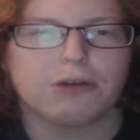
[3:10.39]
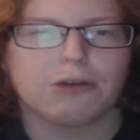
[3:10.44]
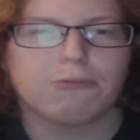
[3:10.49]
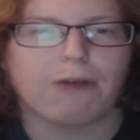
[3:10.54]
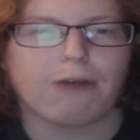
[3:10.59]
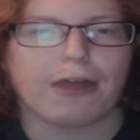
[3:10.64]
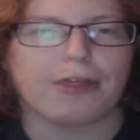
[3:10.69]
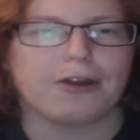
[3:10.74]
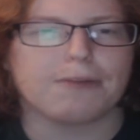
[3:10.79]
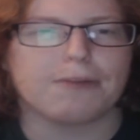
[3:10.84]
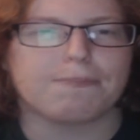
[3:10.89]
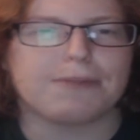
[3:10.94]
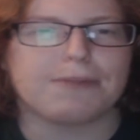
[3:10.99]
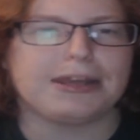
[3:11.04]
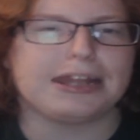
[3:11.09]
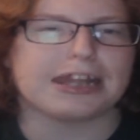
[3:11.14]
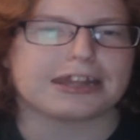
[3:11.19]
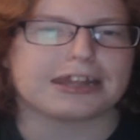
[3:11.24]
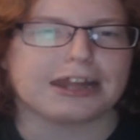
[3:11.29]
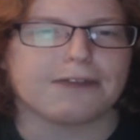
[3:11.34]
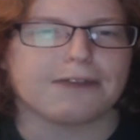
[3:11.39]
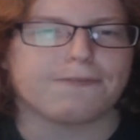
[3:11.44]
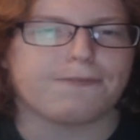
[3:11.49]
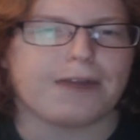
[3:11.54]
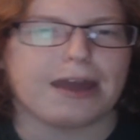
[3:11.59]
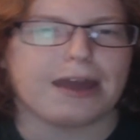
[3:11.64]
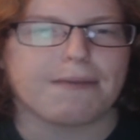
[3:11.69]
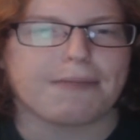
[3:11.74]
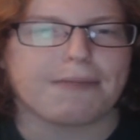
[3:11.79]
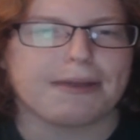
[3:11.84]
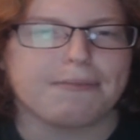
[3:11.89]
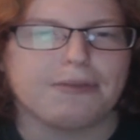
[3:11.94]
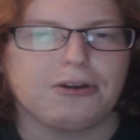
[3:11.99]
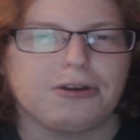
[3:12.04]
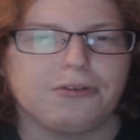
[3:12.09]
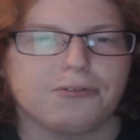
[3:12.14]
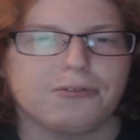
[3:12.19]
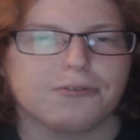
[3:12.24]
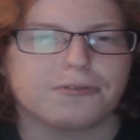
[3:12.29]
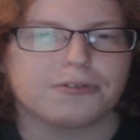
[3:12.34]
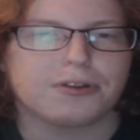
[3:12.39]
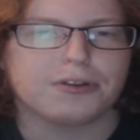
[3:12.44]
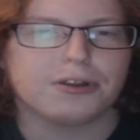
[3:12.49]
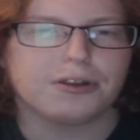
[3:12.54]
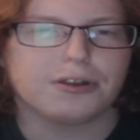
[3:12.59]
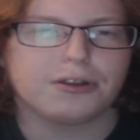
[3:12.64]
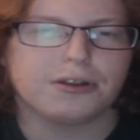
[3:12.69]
whether it be that their family moved,